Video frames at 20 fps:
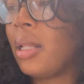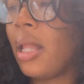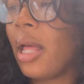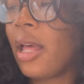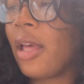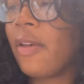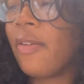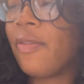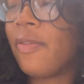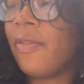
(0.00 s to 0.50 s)

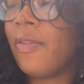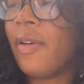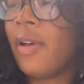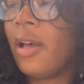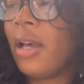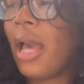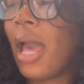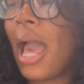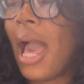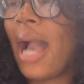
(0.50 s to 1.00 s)
life
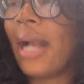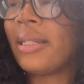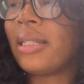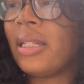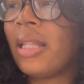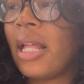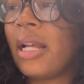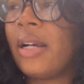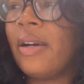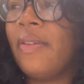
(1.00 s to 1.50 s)

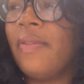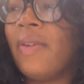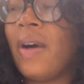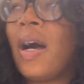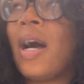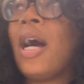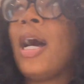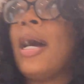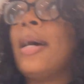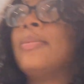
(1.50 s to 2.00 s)
acting like a
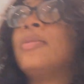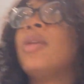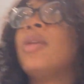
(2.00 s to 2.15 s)
vibe,